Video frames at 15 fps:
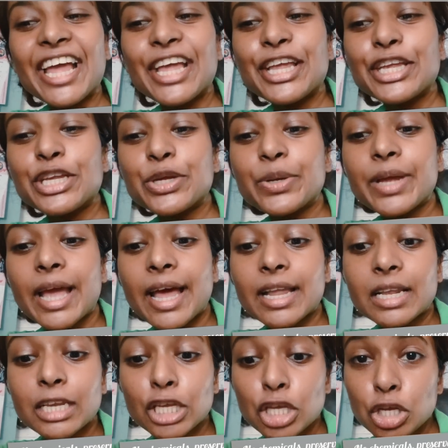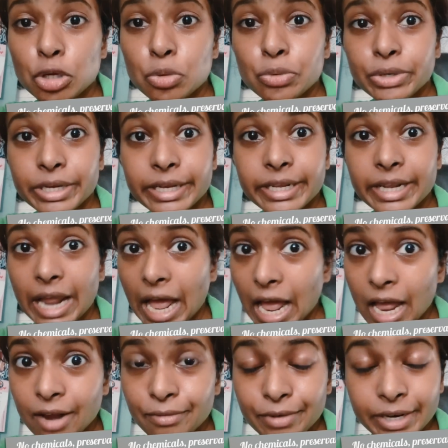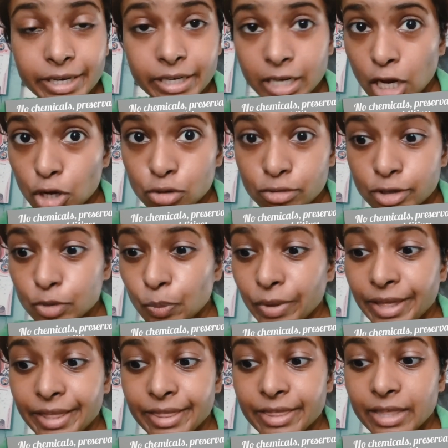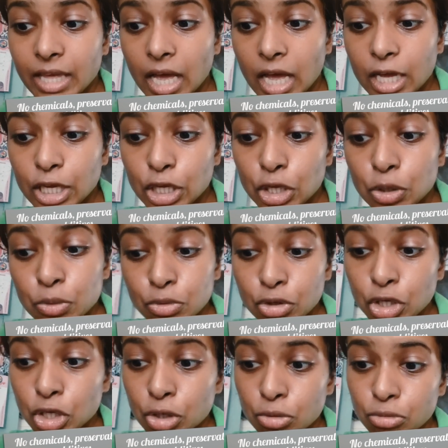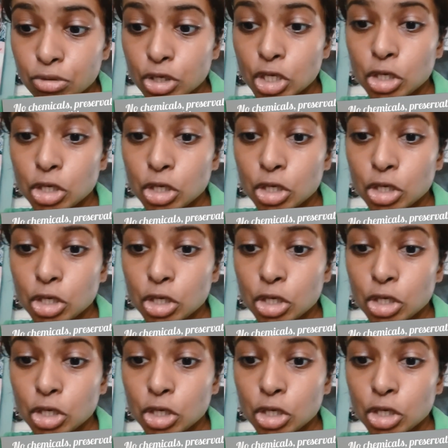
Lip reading: You get cute little handwritten notes with a cute, cute,